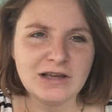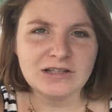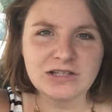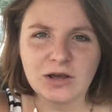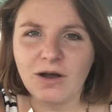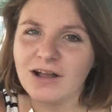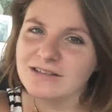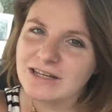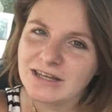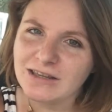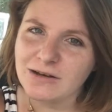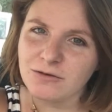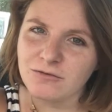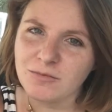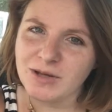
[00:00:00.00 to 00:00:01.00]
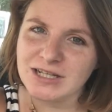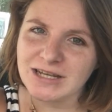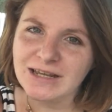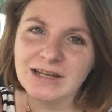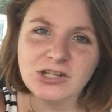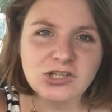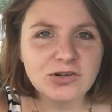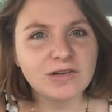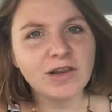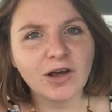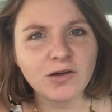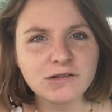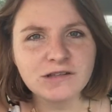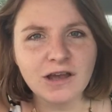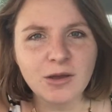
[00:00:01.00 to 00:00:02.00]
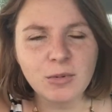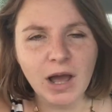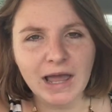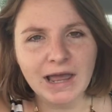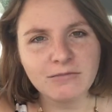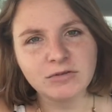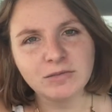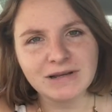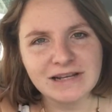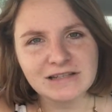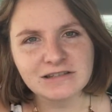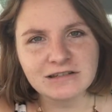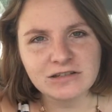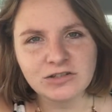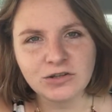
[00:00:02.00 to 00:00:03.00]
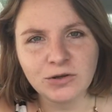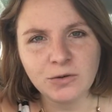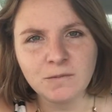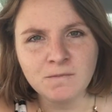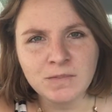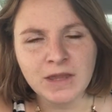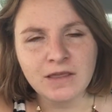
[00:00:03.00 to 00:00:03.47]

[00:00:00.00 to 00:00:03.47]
So I'll take you along for my day. During the whole time I am going to be listening to